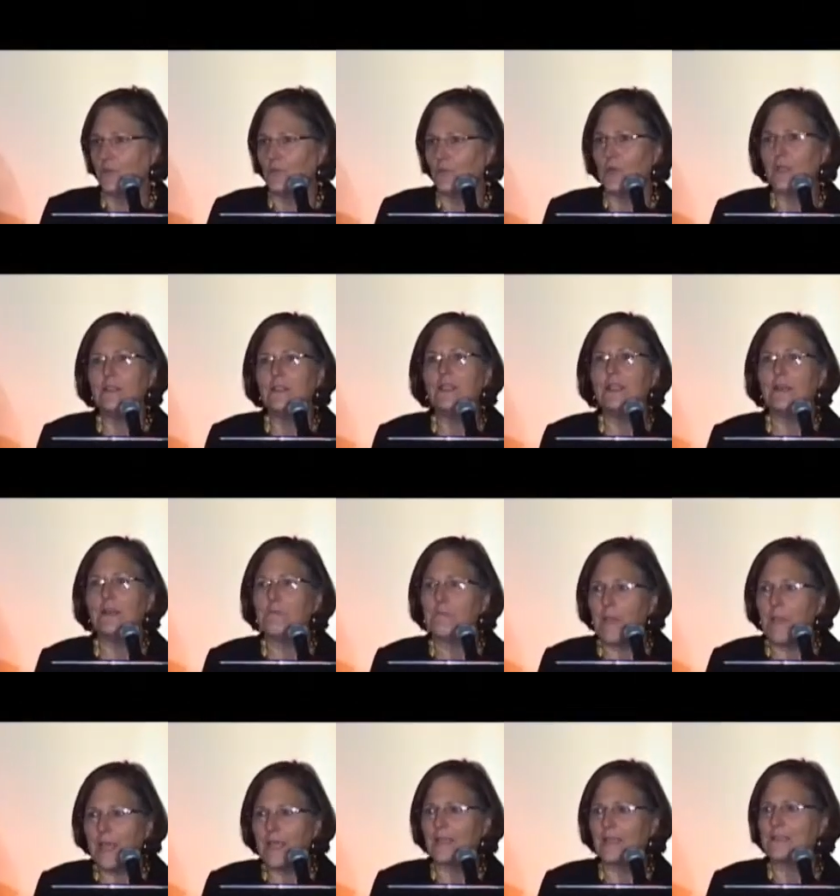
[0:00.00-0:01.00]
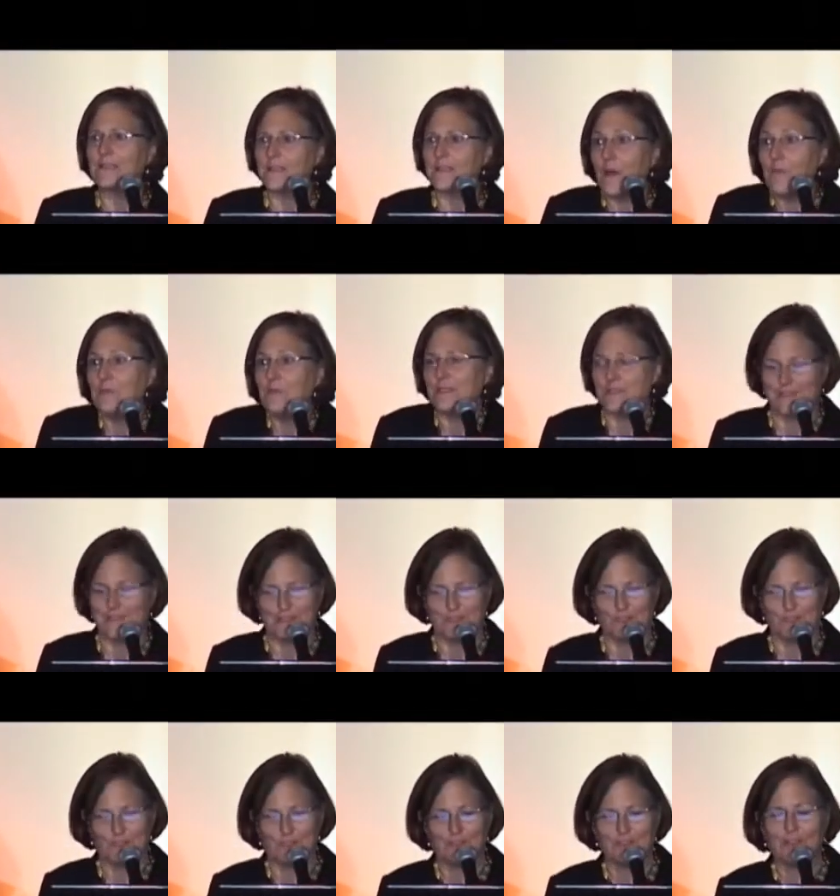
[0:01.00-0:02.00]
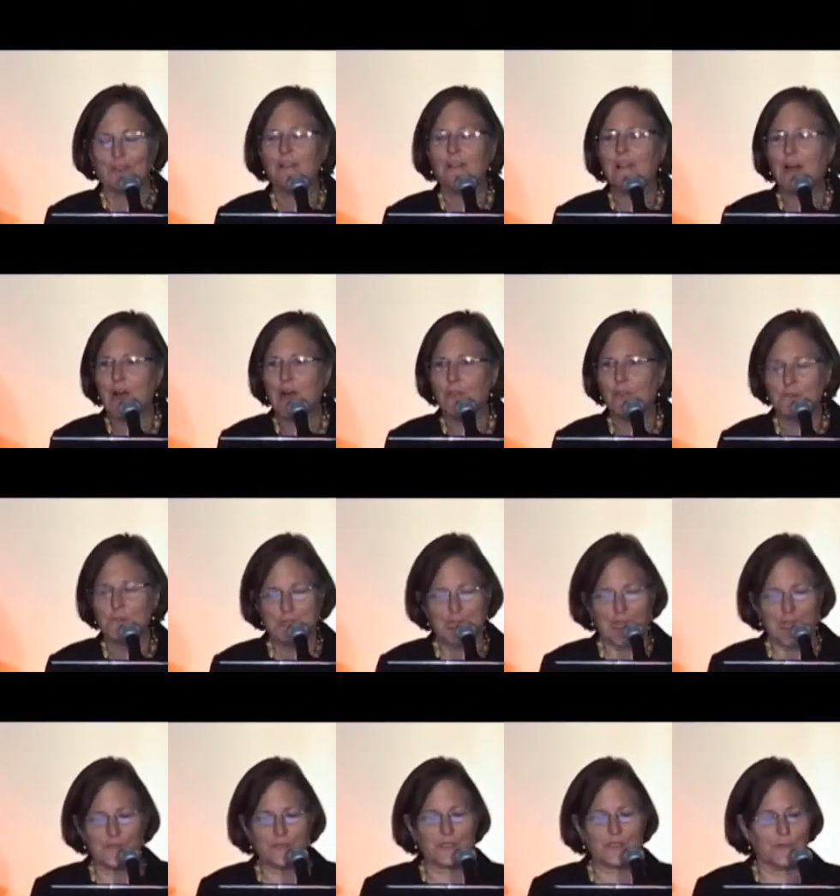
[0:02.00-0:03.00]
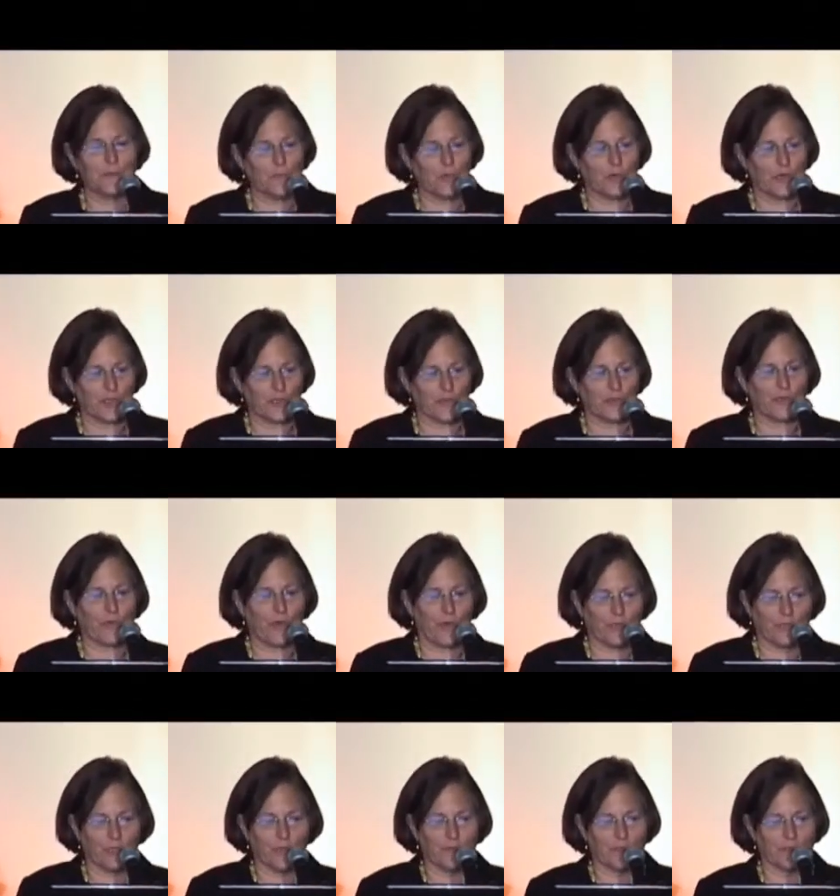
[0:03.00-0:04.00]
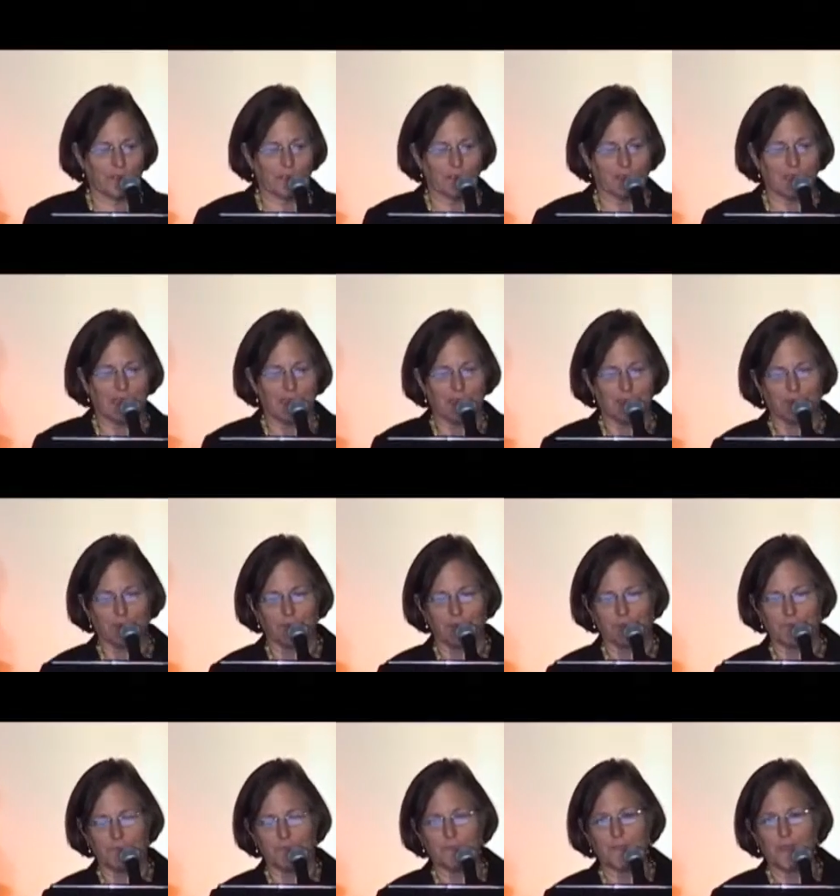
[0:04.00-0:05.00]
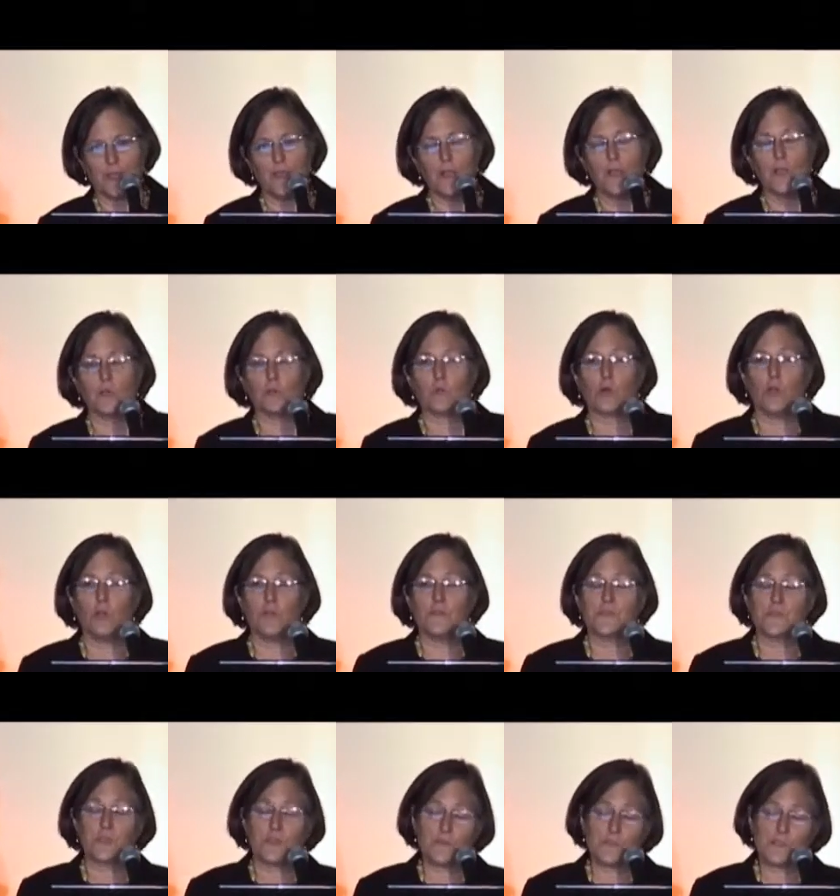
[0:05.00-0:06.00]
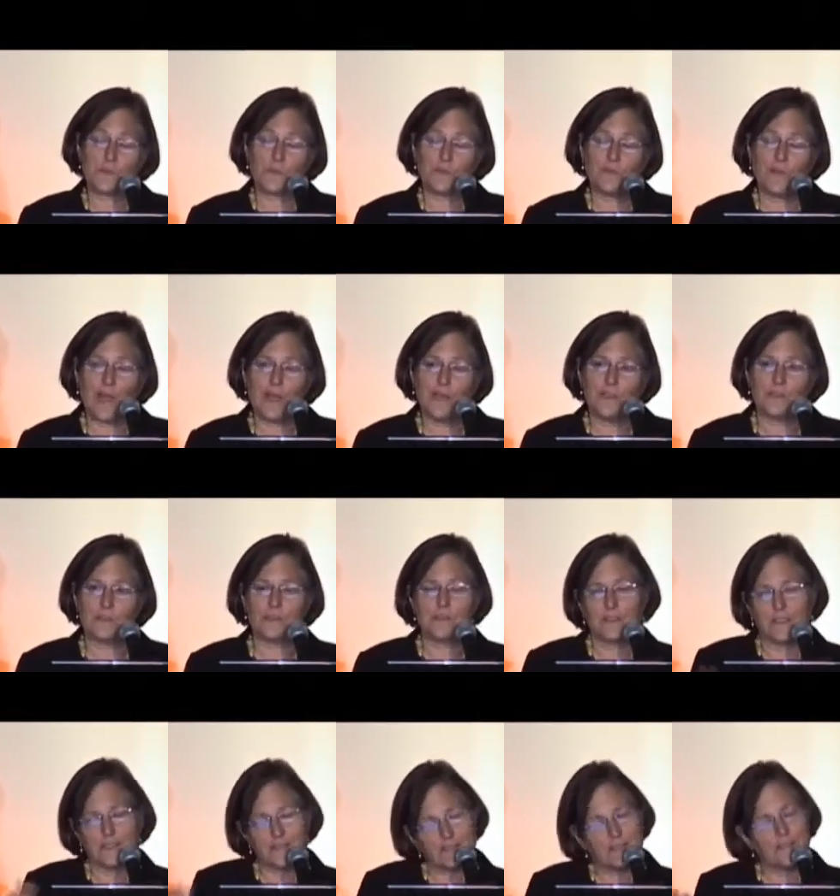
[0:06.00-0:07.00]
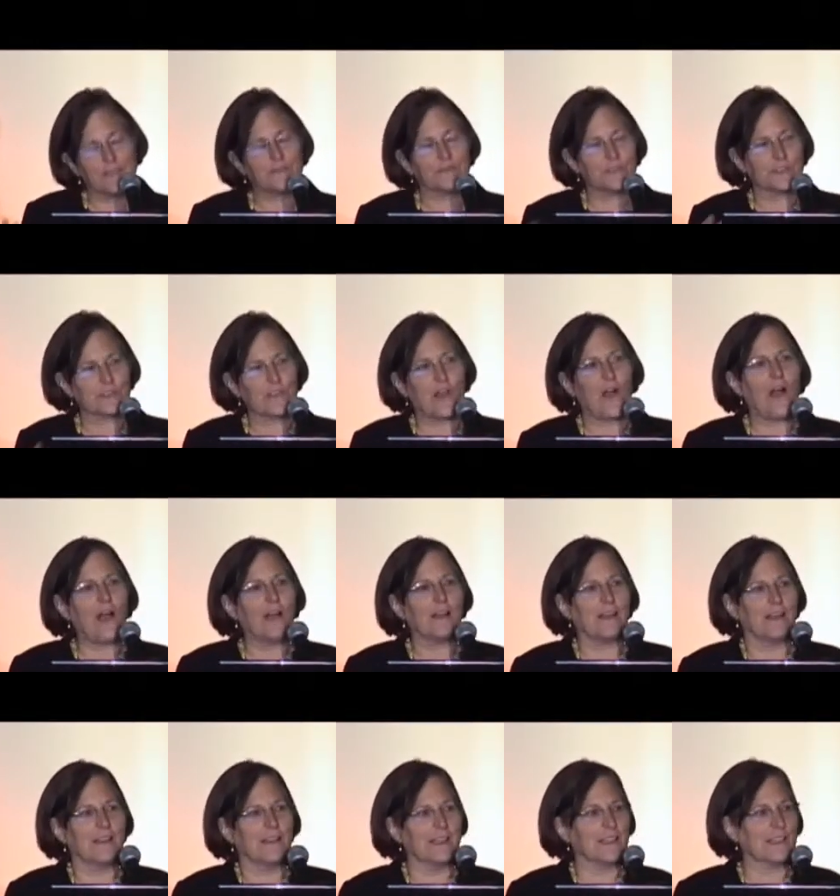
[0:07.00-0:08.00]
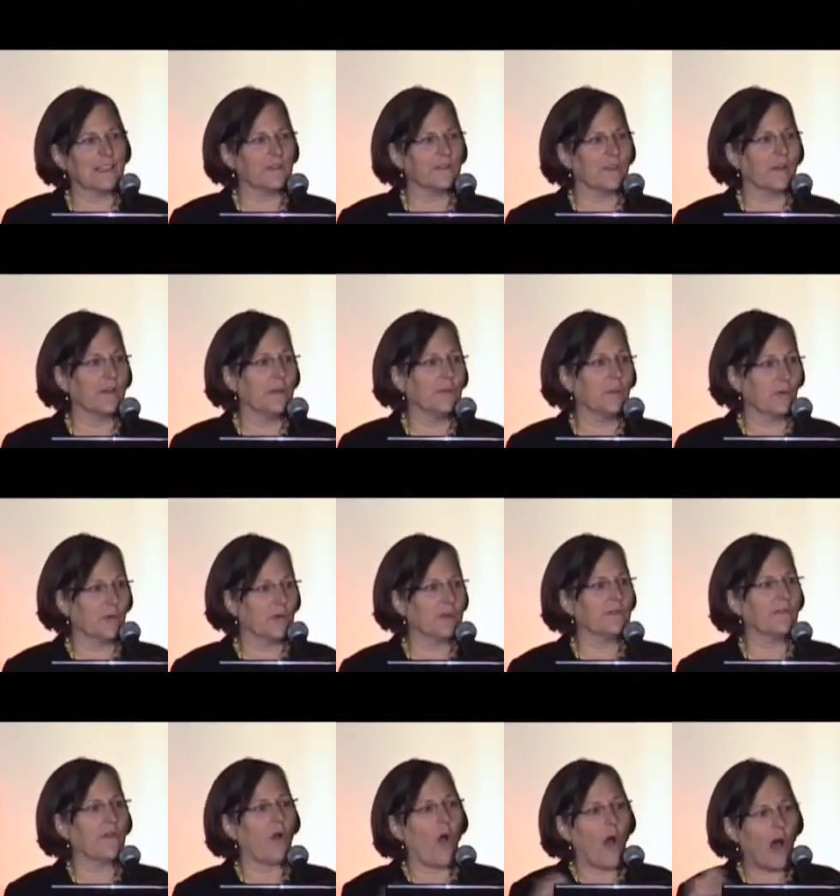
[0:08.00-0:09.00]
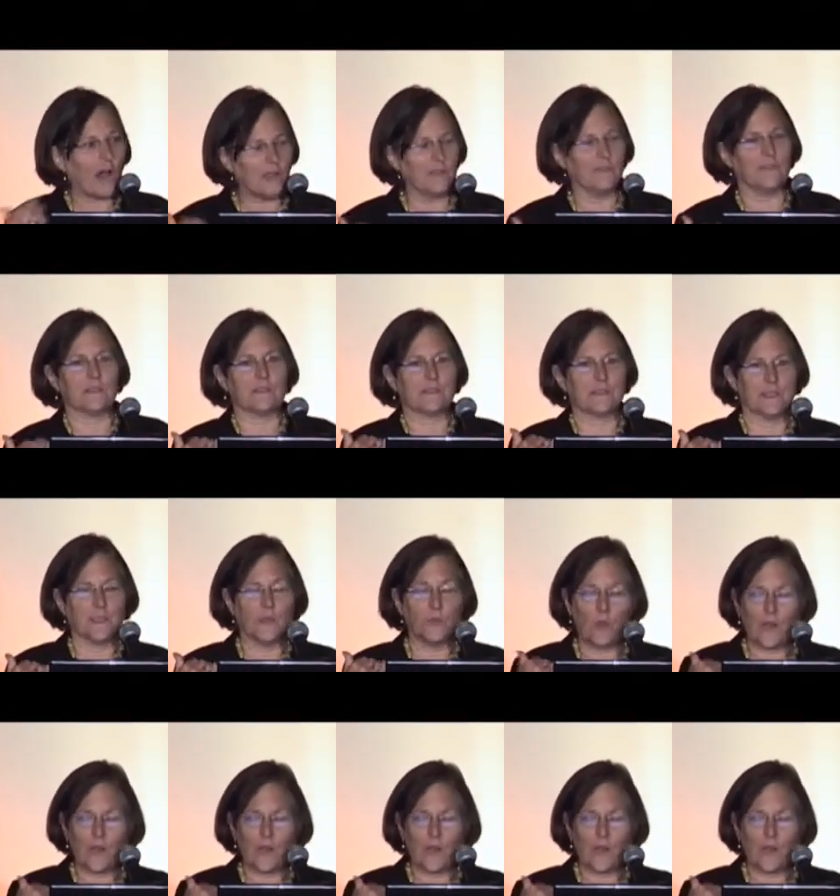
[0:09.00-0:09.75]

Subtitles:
really make some decisions that allow them to have some more control over their lives. The role of service providers, that's a different talk. I think it's very important for all of us in